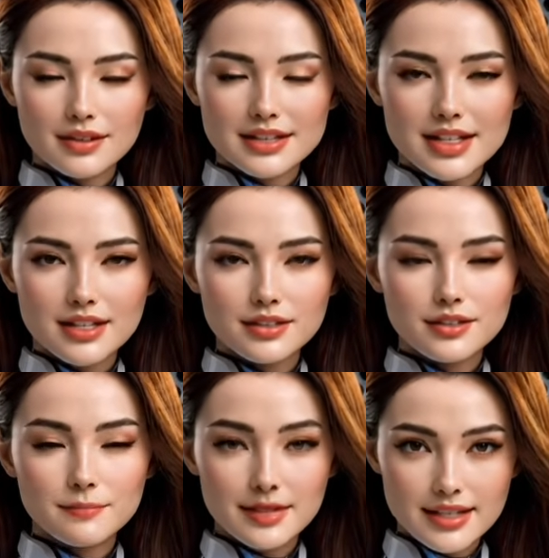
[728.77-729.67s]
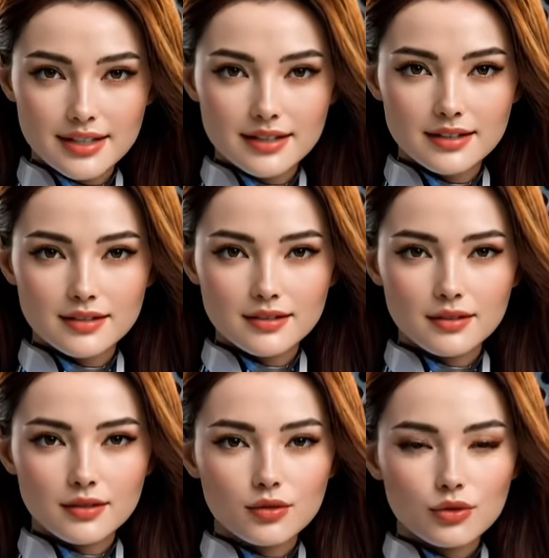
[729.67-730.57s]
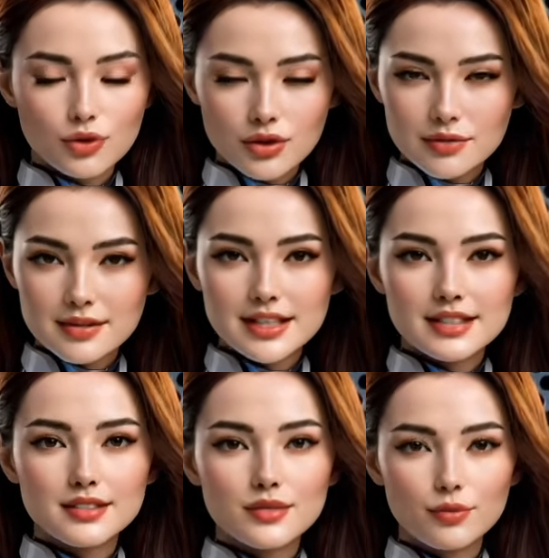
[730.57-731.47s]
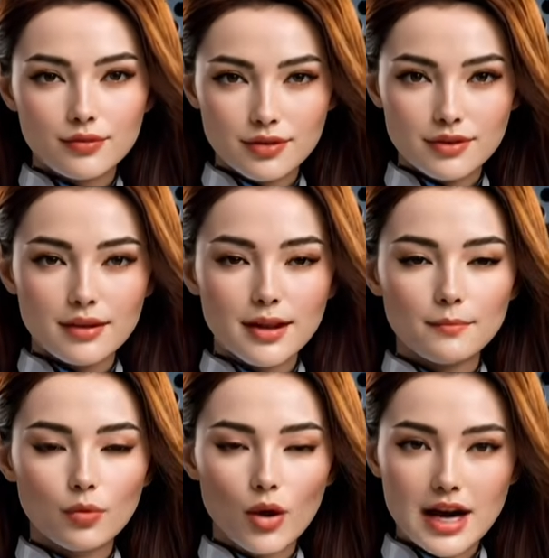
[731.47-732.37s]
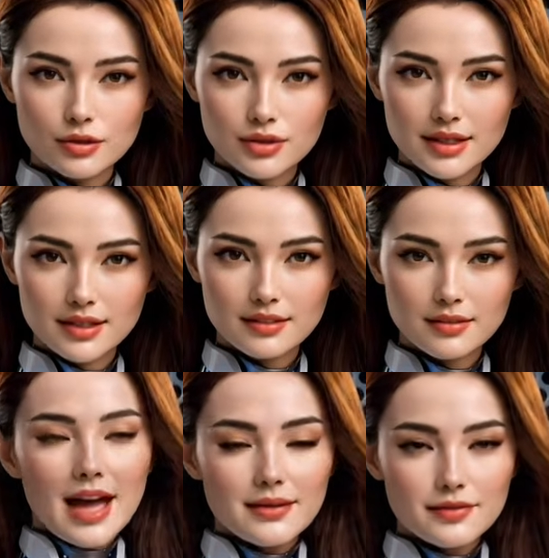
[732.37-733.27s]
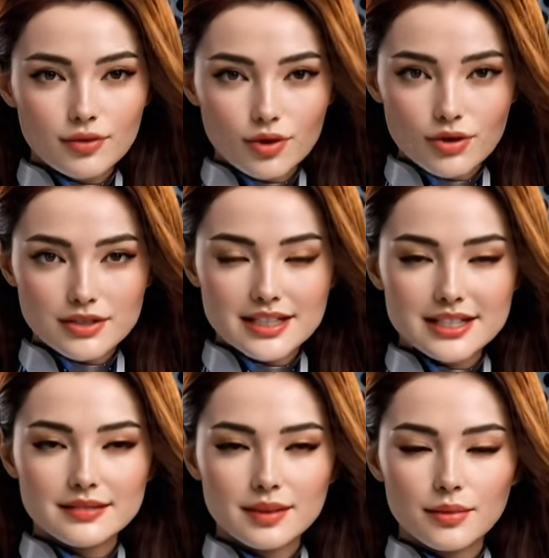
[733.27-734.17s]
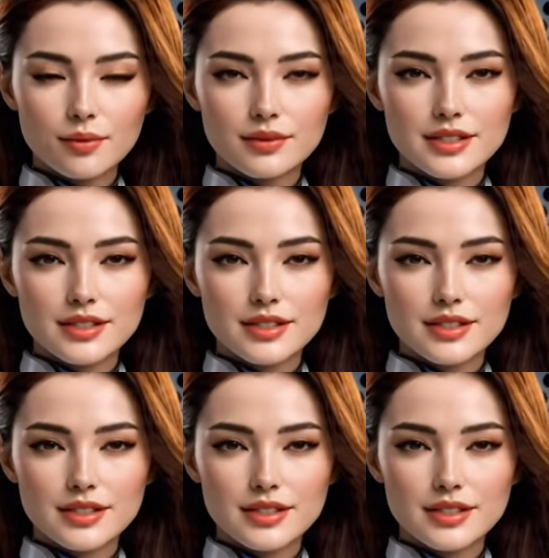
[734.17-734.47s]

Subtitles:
Knight takes pawn. My bishop comes to g6, and my queen looks down the h-file.